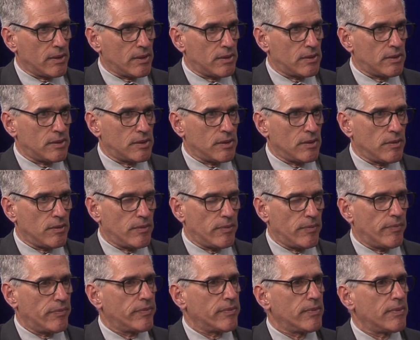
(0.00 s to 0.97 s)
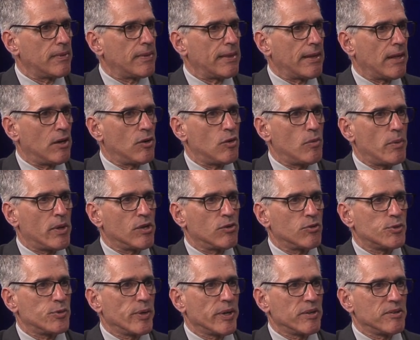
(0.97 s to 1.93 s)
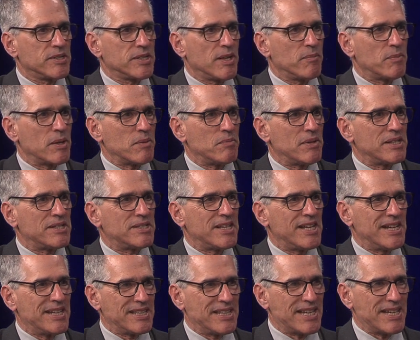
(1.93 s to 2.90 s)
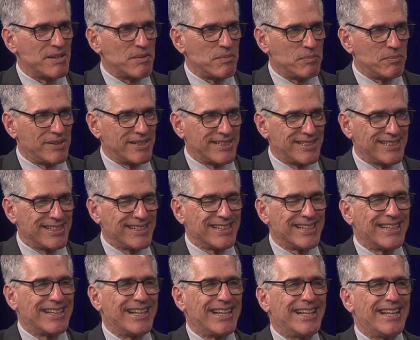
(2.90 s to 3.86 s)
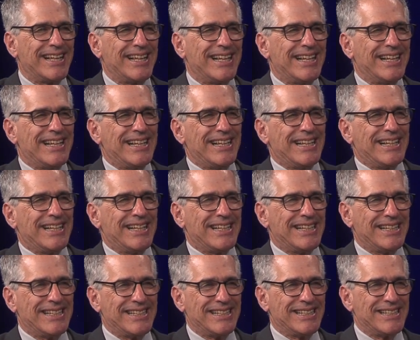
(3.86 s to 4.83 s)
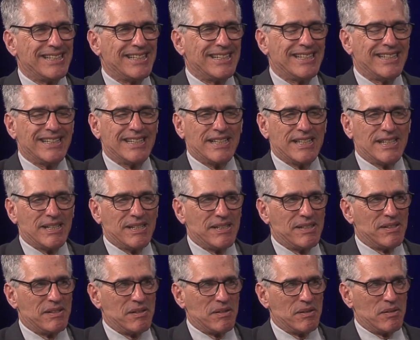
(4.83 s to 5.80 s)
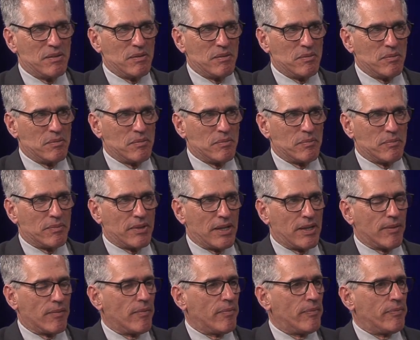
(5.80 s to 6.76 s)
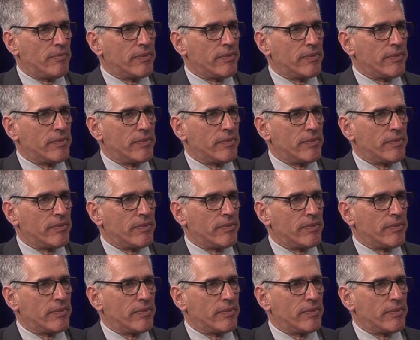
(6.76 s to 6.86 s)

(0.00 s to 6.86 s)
So I hope I don't trigger something by saying that. But, I don't get an avalanche. It's, they were not getting spammed out.